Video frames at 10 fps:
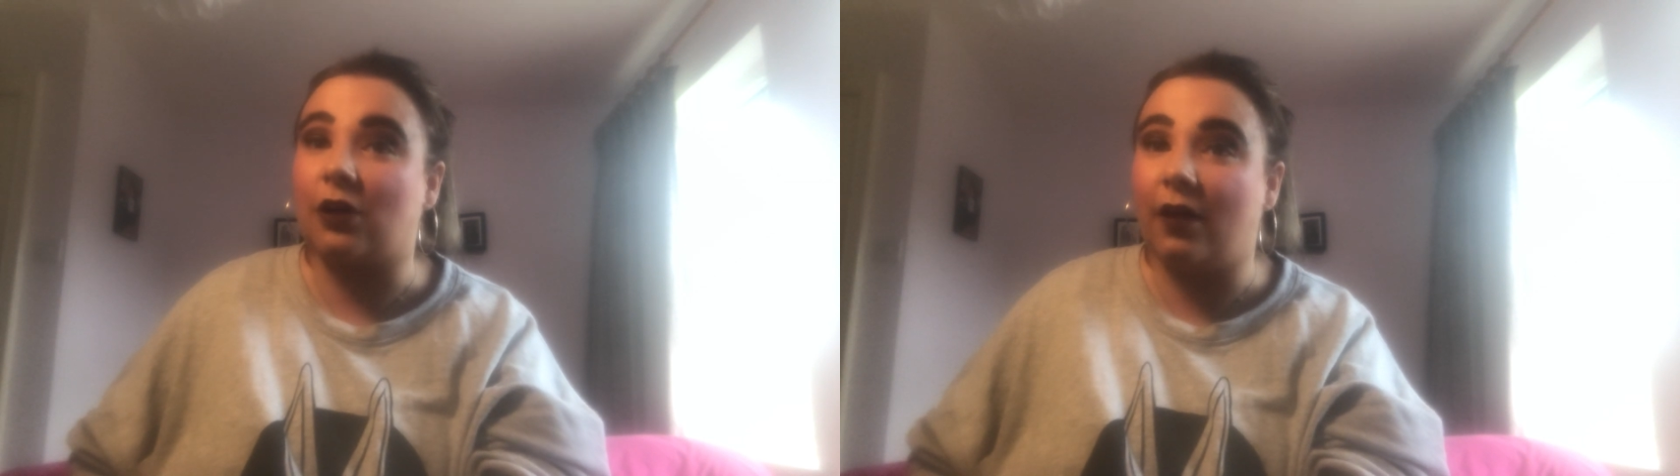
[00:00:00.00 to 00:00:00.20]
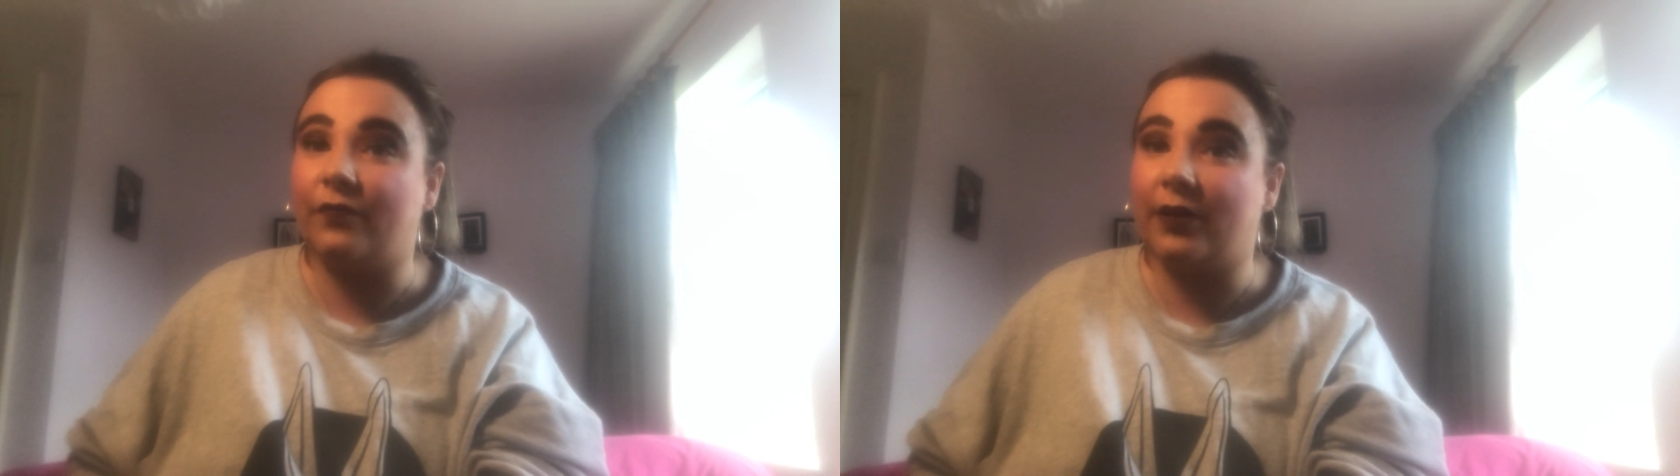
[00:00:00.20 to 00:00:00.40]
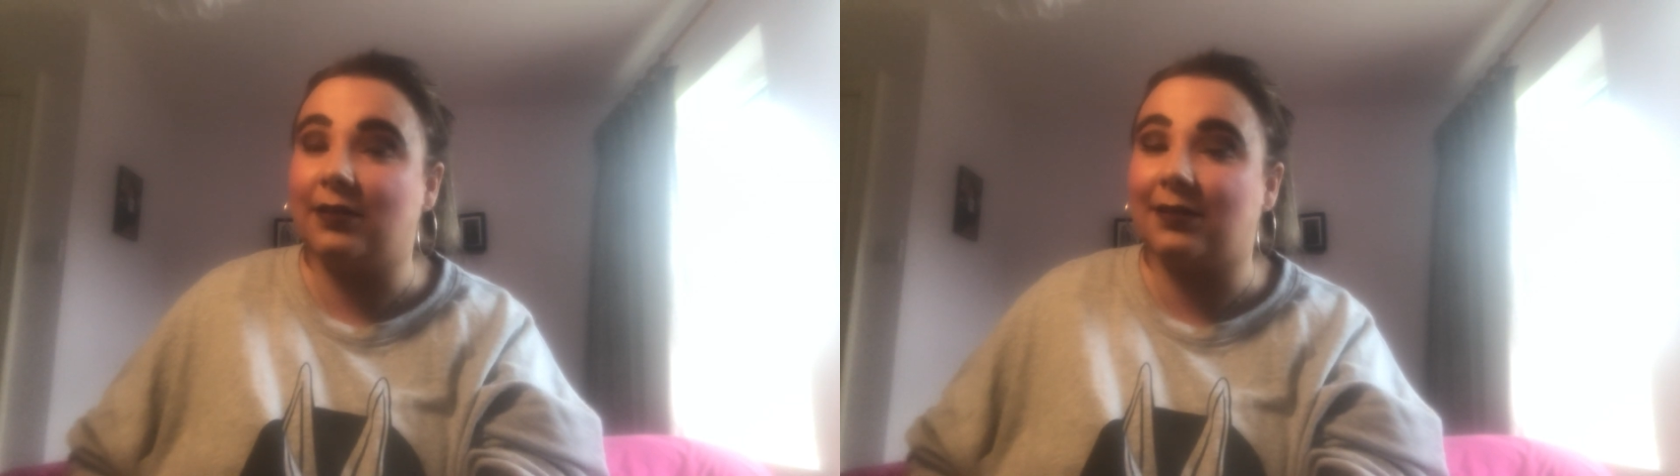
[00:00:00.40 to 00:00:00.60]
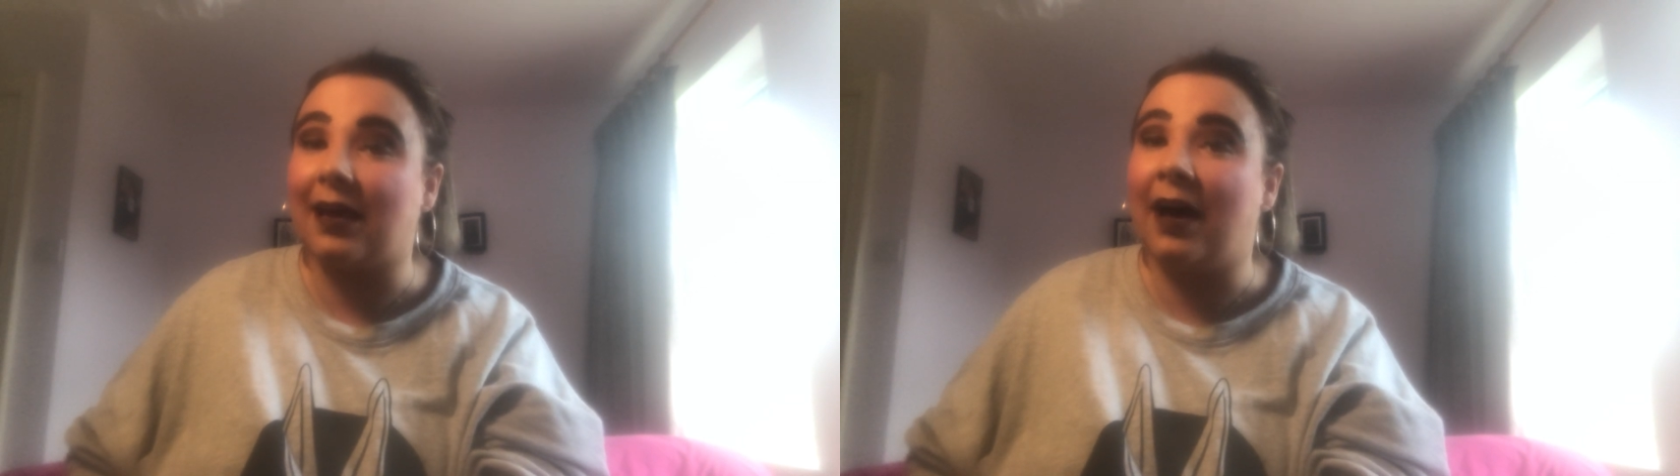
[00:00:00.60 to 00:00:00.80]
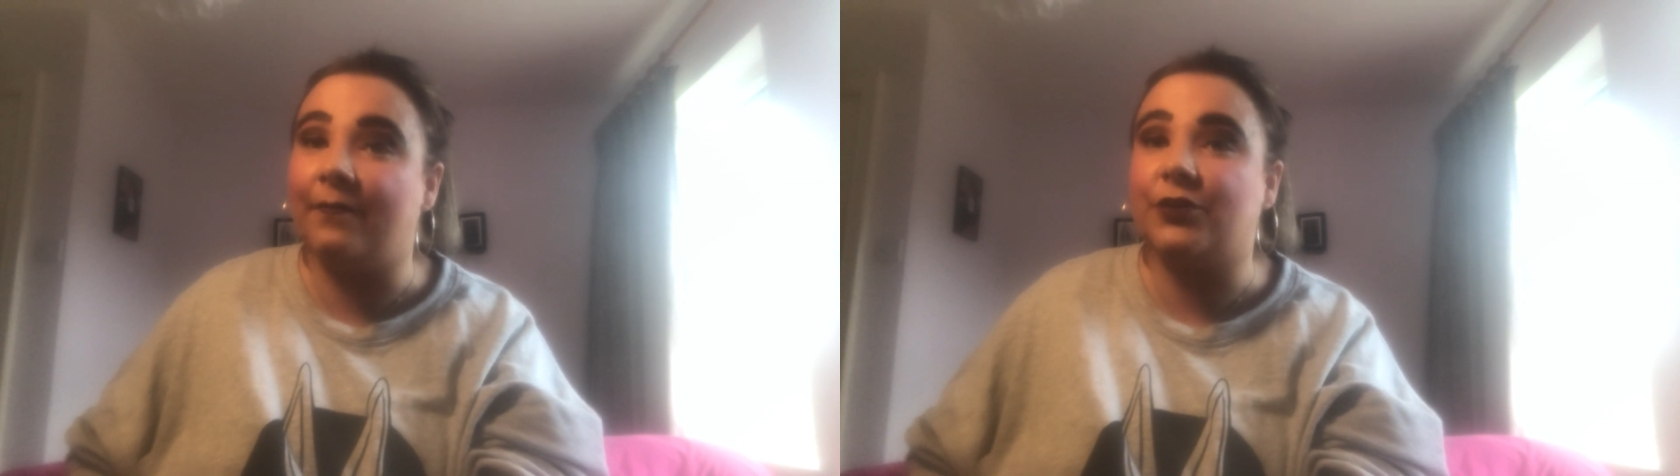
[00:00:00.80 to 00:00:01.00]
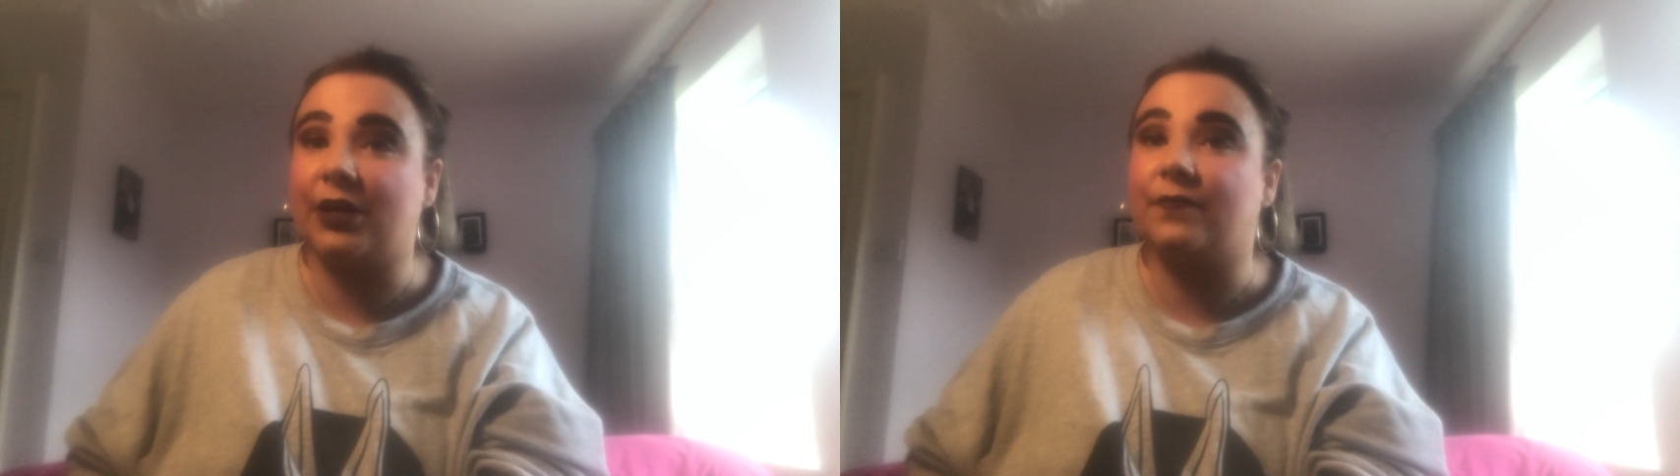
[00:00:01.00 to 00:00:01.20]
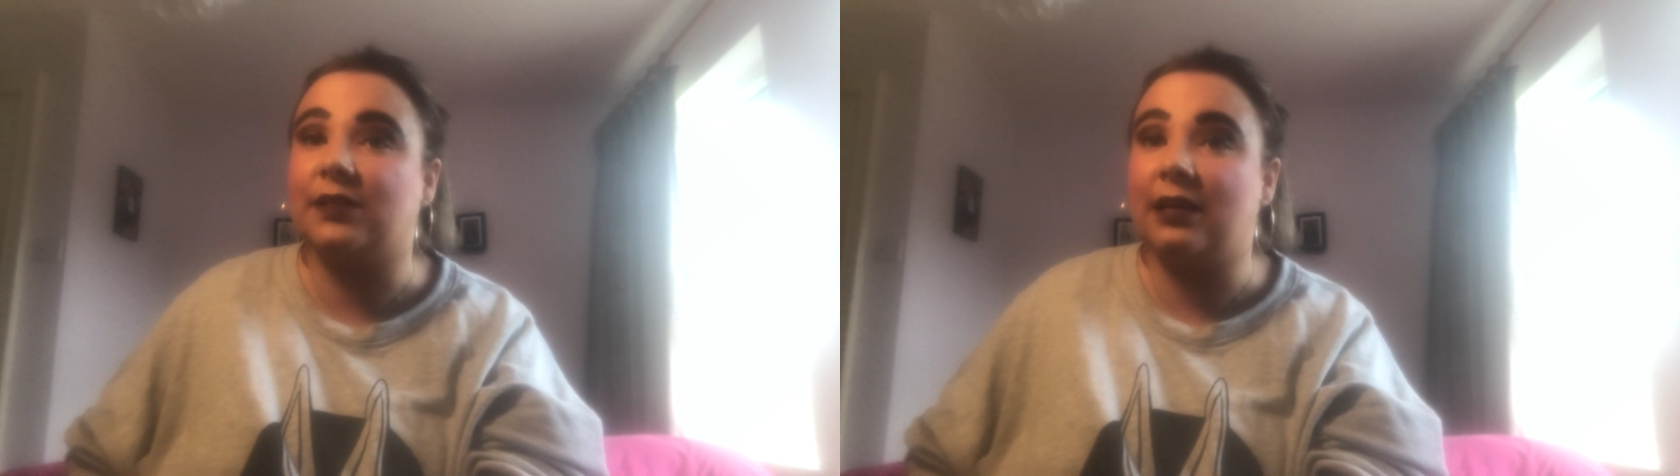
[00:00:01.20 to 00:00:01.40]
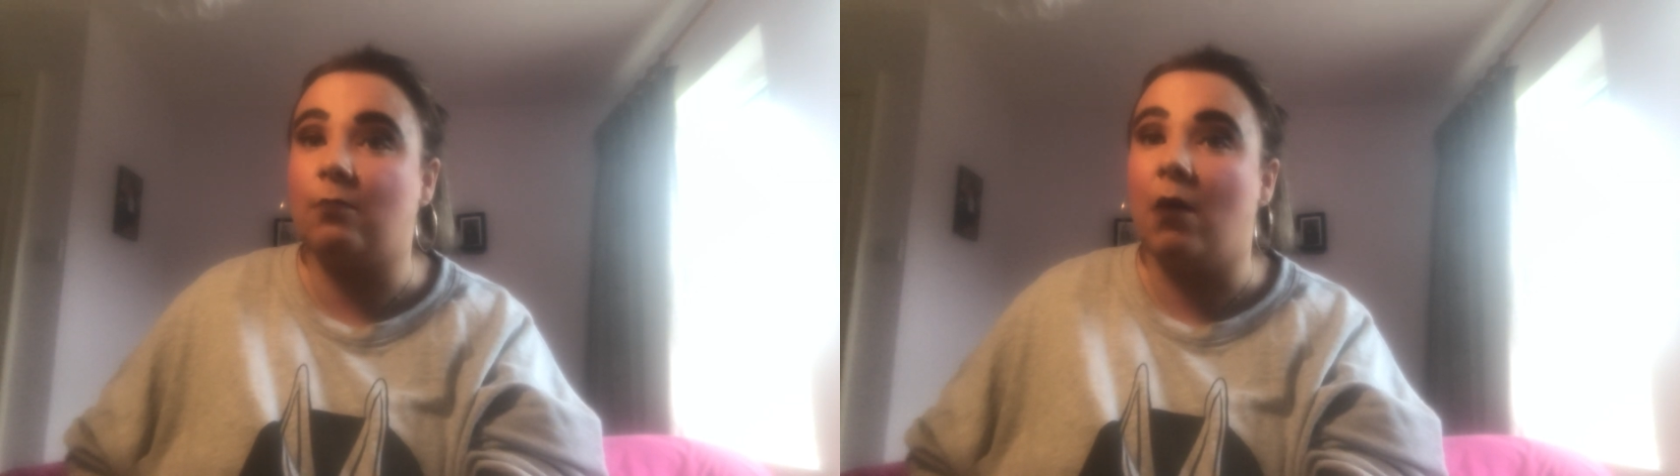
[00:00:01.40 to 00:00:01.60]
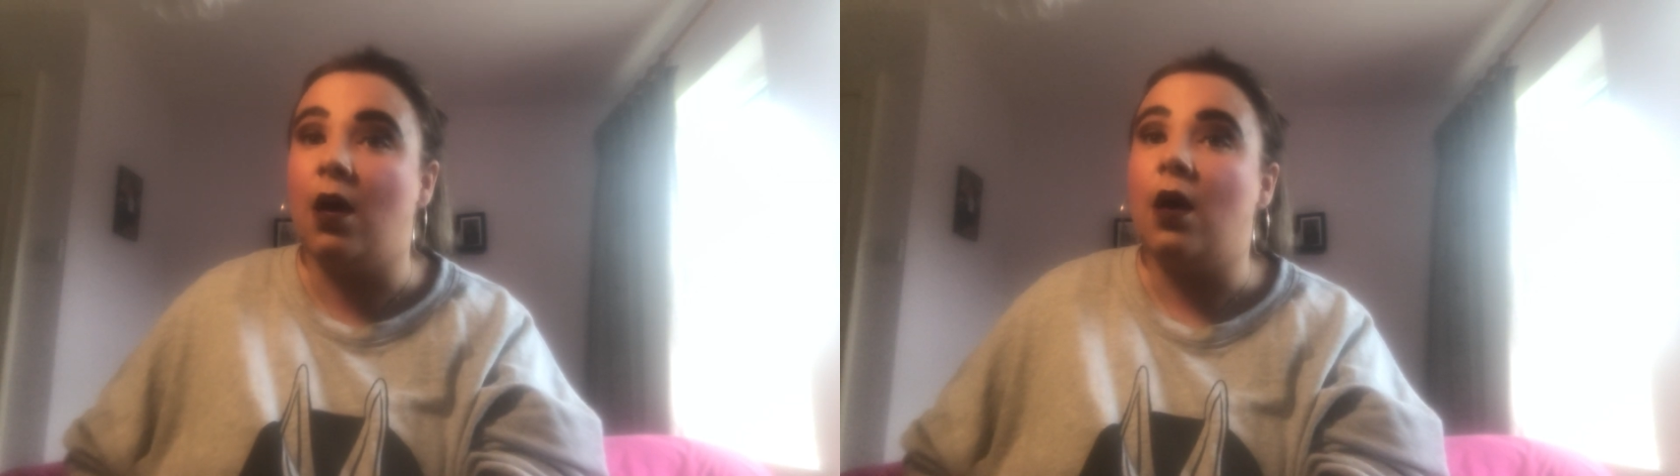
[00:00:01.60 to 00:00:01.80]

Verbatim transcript: confidence and their self esteem.